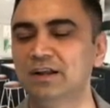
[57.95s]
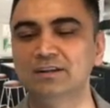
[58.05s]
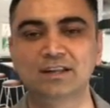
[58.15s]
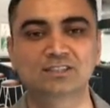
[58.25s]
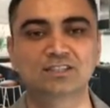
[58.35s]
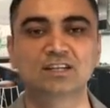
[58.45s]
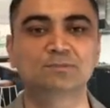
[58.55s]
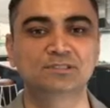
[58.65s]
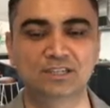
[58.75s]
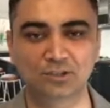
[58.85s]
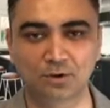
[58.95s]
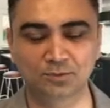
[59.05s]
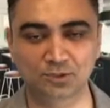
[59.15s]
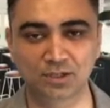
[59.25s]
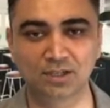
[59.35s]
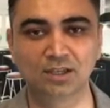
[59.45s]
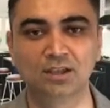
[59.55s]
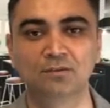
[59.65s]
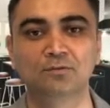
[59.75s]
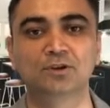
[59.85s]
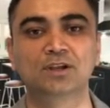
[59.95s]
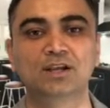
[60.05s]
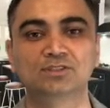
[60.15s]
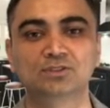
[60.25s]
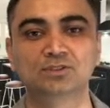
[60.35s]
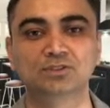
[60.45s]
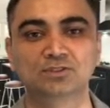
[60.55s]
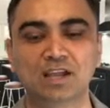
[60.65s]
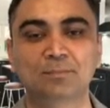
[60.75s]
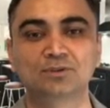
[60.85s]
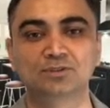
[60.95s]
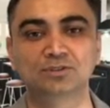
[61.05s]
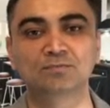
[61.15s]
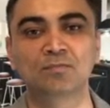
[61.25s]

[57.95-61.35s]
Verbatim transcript: Fantastically presented opportunity for you guys to tap into.